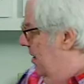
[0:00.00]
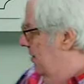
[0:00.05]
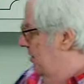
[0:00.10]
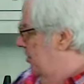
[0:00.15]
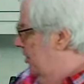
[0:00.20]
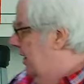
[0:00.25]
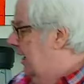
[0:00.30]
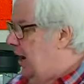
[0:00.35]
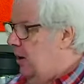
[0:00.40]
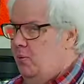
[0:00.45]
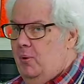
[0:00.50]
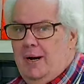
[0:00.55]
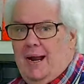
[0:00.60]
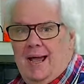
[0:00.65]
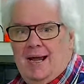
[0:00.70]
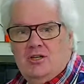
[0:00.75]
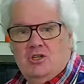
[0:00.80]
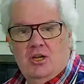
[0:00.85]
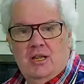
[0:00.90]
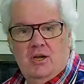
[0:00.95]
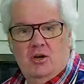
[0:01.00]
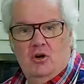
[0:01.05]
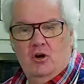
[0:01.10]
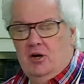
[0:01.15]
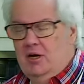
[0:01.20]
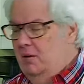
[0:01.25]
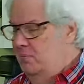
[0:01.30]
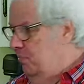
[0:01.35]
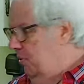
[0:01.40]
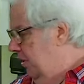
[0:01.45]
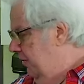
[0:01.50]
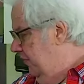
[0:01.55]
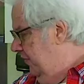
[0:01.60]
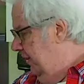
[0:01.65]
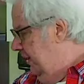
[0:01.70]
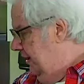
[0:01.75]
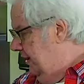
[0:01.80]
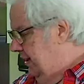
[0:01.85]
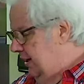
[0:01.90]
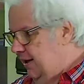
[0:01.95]
that I would actually cook it
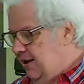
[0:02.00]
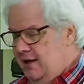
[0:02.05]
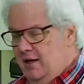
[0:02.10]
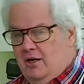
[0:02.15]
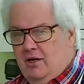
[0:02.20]
perfectly.